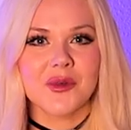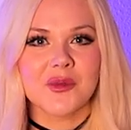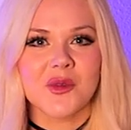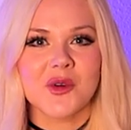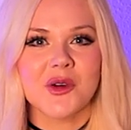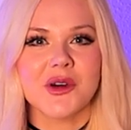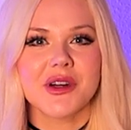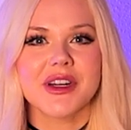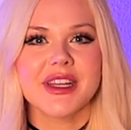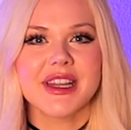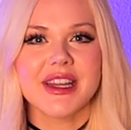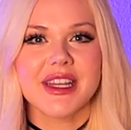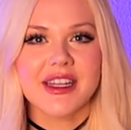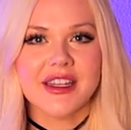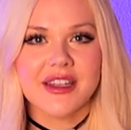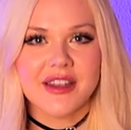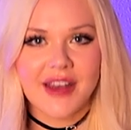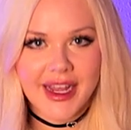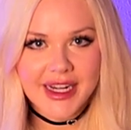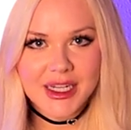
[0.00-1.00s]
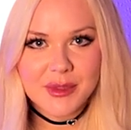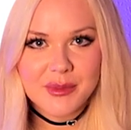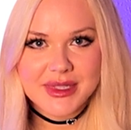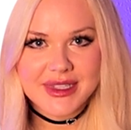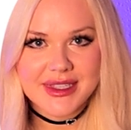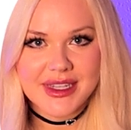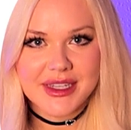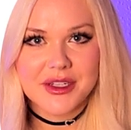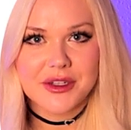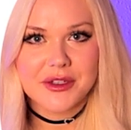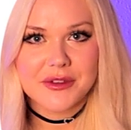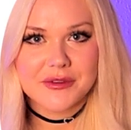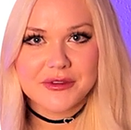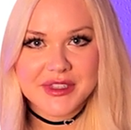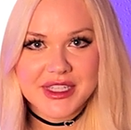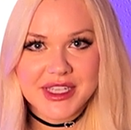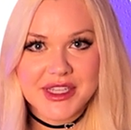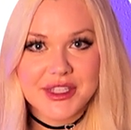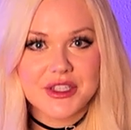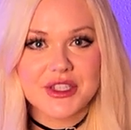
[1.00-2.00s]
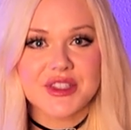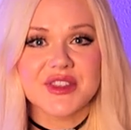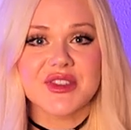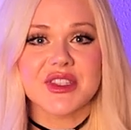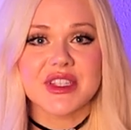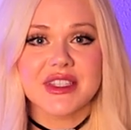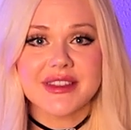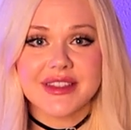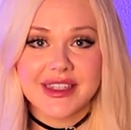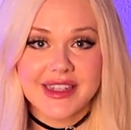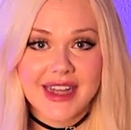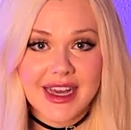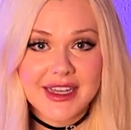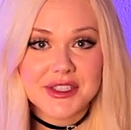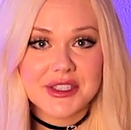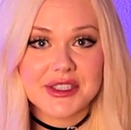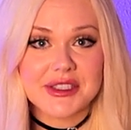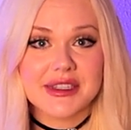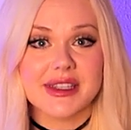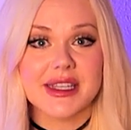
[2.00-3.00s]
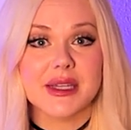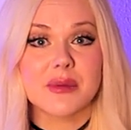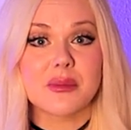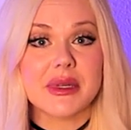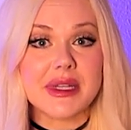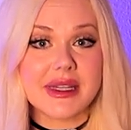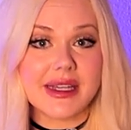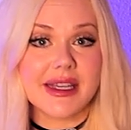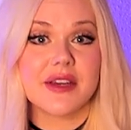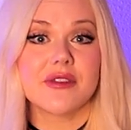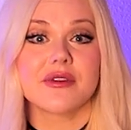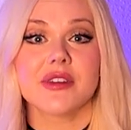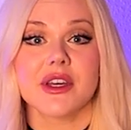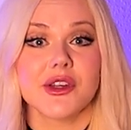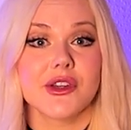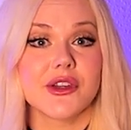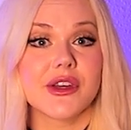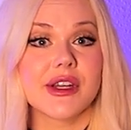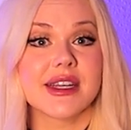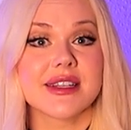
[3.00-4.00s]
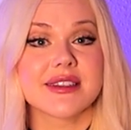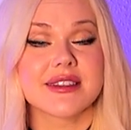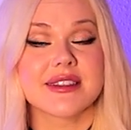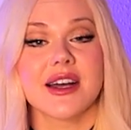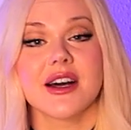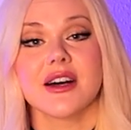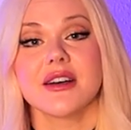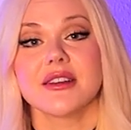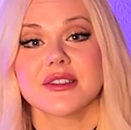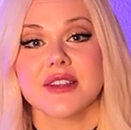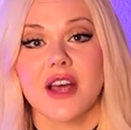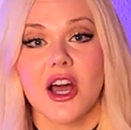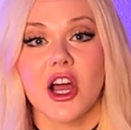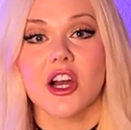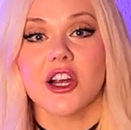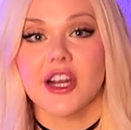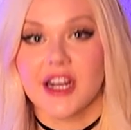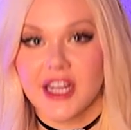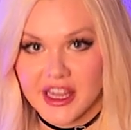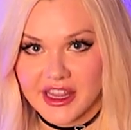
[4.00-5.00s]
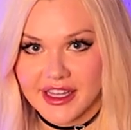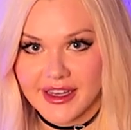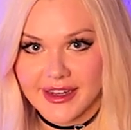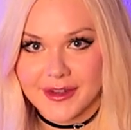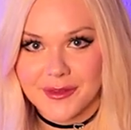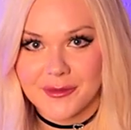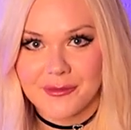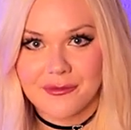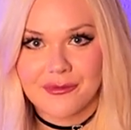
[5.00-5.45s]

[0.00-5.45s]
More than 90% of teachers internationally believe that learning styles are a thing,